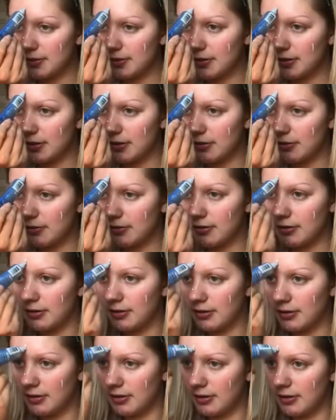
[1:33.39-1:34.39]
So
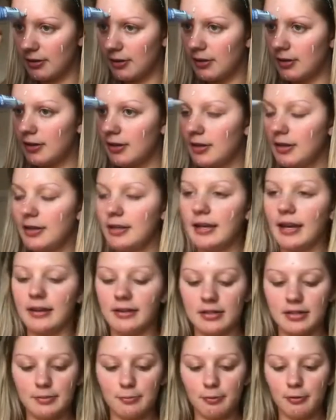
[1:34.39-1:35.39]
yeah,
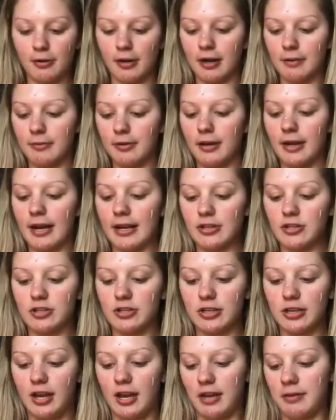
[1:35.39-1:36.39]
and this primer
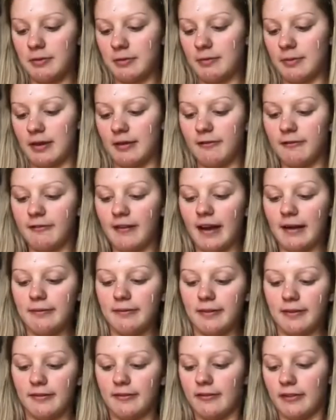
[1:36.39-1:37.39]
actually came in my
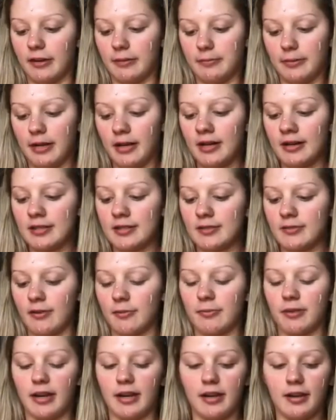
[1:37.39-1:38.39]
FabFitFun box
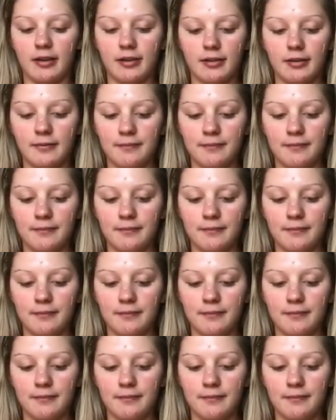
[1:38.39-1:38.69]
from like